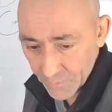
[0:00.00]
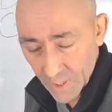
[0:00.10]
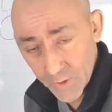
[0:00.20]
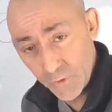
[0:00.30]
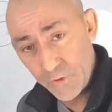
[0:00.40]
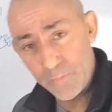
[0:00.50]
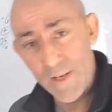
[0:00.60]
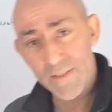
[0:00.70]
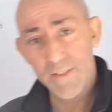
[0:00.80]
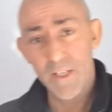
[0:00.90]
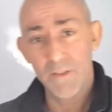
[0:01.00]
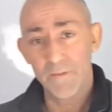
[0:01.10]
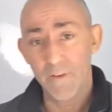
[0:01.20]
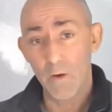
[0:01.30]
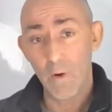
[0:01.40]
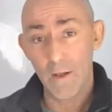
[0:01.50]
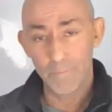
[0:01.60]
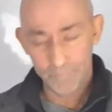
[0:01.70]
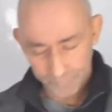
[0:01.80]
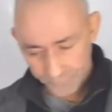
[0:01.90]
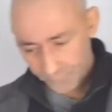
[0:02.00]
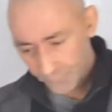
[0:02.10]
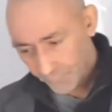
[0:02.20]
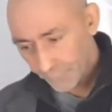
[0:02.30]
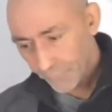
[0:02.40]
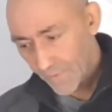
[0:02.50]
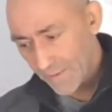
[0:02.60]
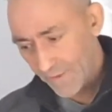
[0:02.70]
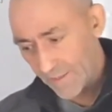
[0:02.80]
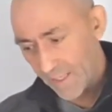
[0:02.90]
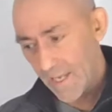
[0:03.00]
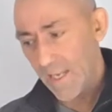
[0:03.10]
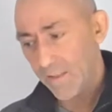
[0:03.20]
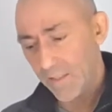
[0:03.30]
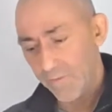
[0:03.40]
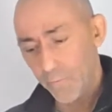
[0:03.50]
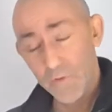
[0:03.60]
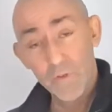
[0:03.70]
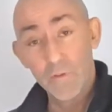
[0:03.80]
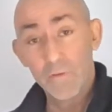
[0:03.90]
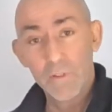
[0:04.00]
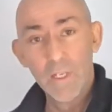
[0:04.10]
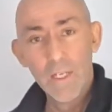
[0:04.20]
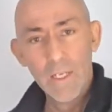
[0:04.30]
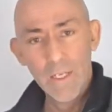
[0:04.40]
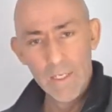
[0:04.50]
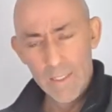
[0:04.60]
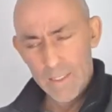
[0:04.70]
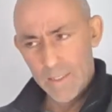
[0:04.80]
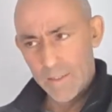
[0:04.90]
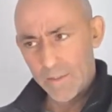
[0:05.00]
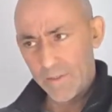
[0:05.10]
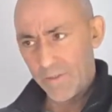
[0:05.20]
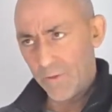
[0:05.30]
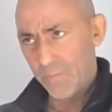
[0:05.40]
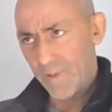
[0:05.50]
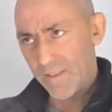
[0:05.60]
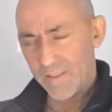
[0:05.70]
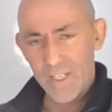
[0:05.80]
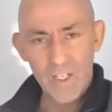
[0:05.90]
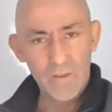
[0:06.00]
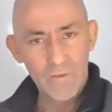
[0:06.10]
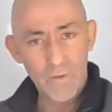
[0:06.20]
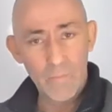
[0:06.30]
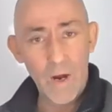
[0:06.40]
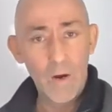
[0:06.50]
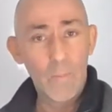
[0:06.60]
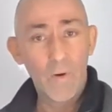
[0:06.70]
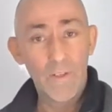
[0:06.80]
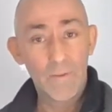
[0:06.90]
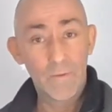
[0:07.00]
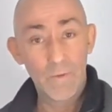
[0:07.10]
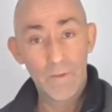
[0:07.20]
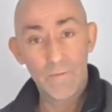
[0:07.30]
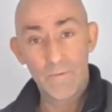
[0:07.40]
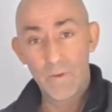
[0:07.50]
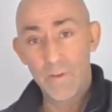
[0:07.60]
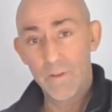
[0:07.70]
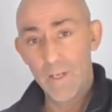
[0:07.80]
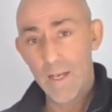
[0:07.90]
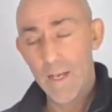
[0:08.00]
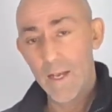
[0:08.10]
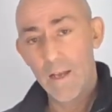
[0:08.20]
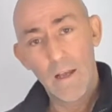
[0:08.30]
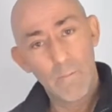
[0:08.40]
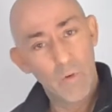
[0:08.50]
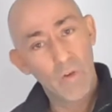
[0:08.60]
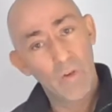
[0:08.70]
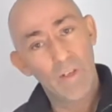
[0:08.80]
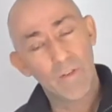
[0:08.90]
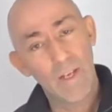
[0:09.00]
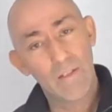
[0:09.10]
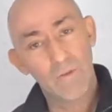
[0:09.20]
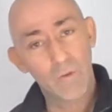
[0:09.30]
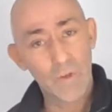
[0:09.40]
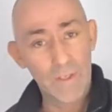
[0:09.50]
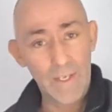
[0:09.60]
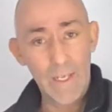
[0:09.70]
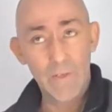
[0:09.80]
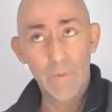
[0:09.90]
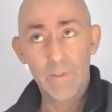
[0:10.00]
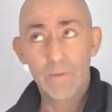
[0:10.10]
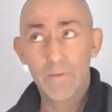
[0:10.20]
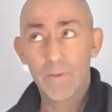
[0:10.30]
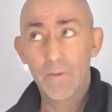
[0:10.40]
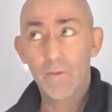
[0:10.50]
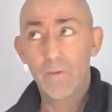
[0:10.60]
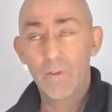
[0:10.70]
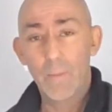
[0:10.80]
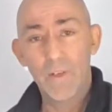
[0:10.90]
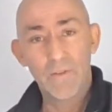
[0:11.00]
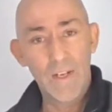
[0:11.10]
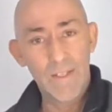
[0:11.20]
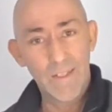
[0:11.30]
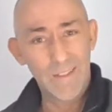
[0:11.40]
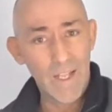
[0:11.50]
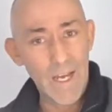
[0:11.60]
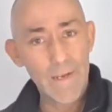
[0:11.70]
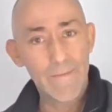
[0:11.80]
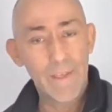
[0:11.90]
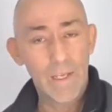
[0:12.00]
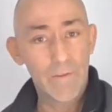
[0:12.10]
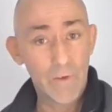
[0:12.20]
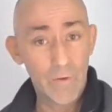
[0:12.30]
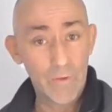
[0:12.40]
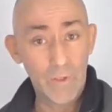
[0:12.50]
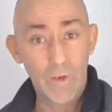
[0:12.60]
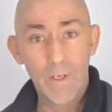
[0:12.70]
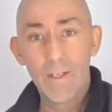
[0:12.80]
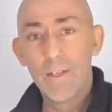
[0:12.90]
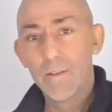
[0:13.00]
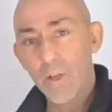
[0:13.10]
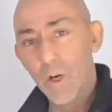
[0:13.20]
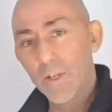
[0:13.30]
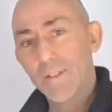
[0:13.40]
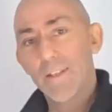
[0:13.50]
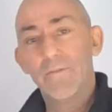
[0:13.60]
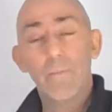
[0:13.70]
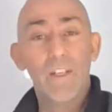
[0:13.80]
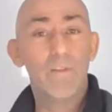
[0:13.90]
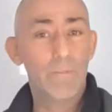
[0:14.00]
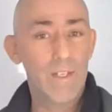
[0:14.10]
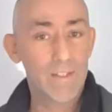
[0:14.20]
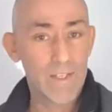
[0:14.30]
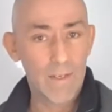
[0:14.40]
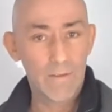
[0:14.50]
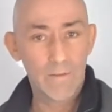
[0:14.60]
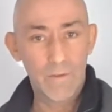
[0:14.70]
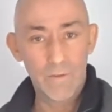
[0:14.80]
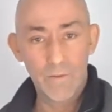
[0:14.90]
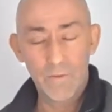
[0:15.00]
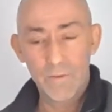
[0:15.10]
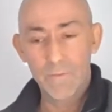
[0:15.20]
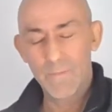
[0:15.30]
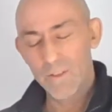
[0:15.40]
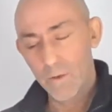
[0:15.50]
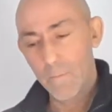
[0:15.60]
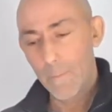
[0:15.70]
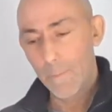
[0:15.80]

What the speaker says: I don't do presentations very well. In fact, I hate it even with students to do presentations through PowerPoint and so on and so forth. I'm more interested in social engagement, so I'm interested in the live thinking that goes on, not information being sent to the students. So